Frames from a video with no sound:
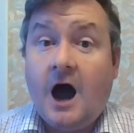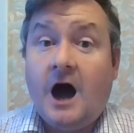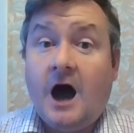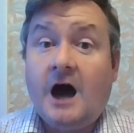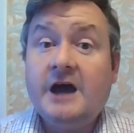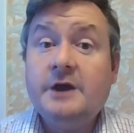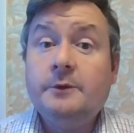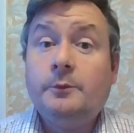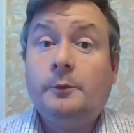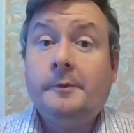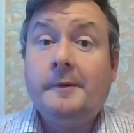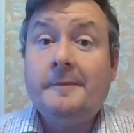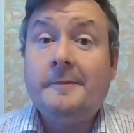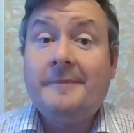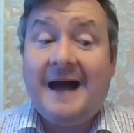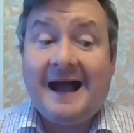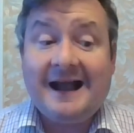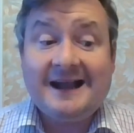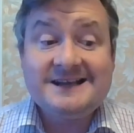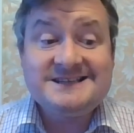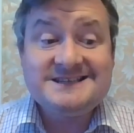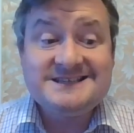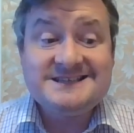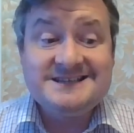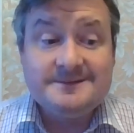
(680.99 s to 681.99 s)
I will be
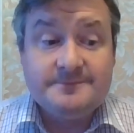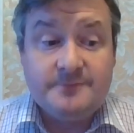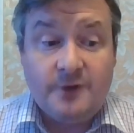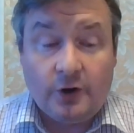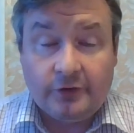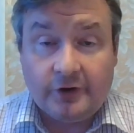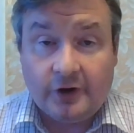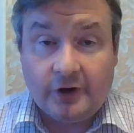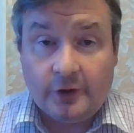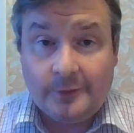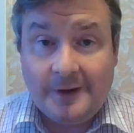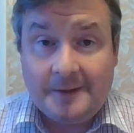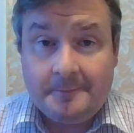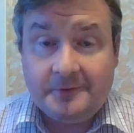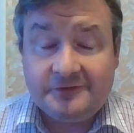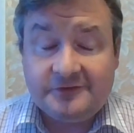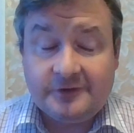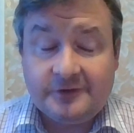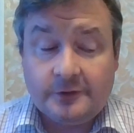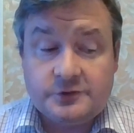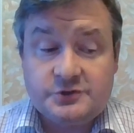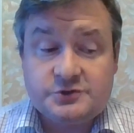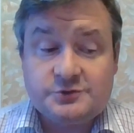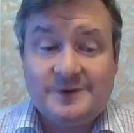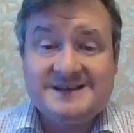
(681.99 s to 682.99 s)
back tomorrow,
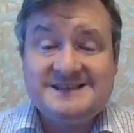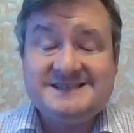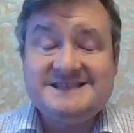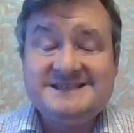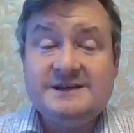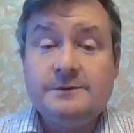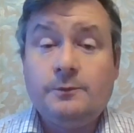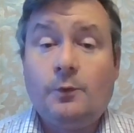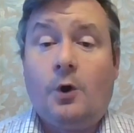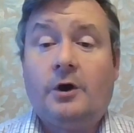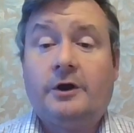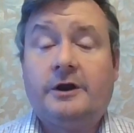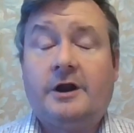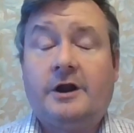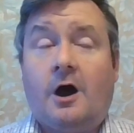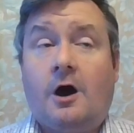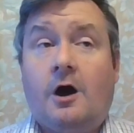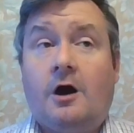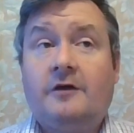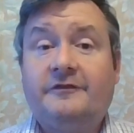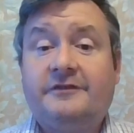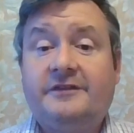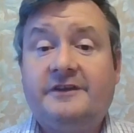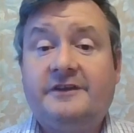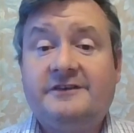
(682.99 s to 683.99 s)
episode 21
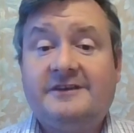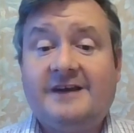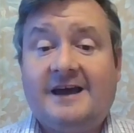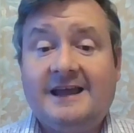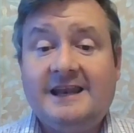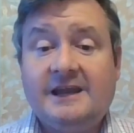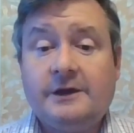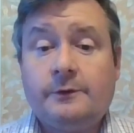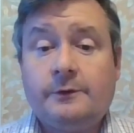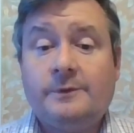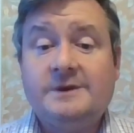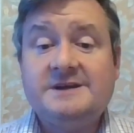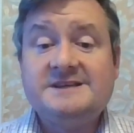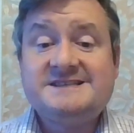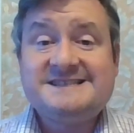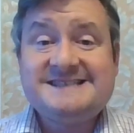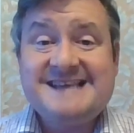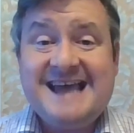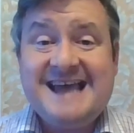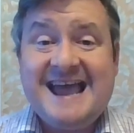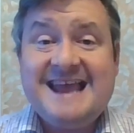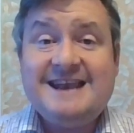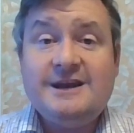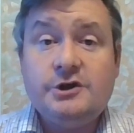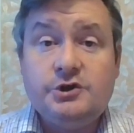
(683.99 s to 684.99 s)
of the Daily Quiz.
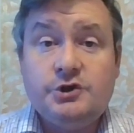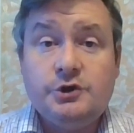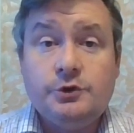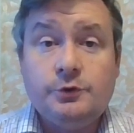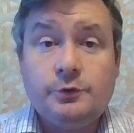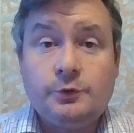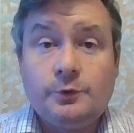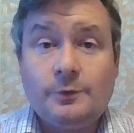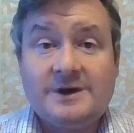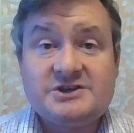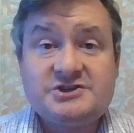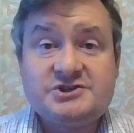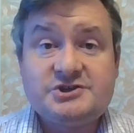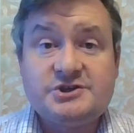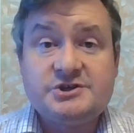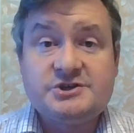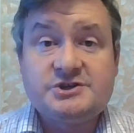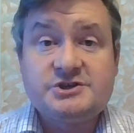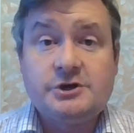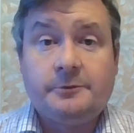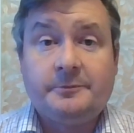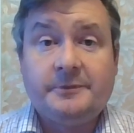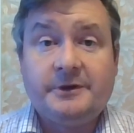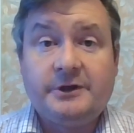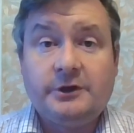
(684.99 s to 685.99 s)
10 new questions
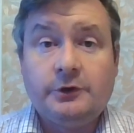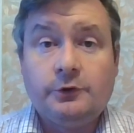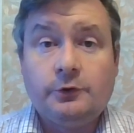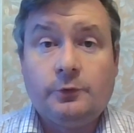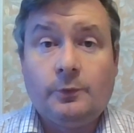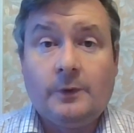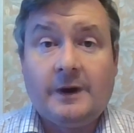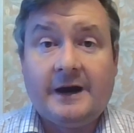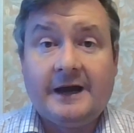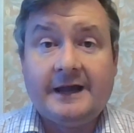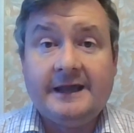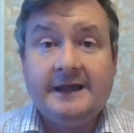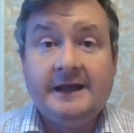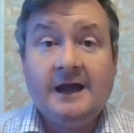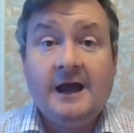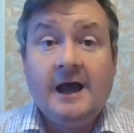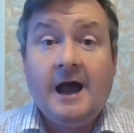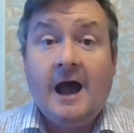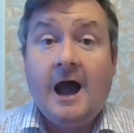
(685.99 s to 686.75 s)
coming your way.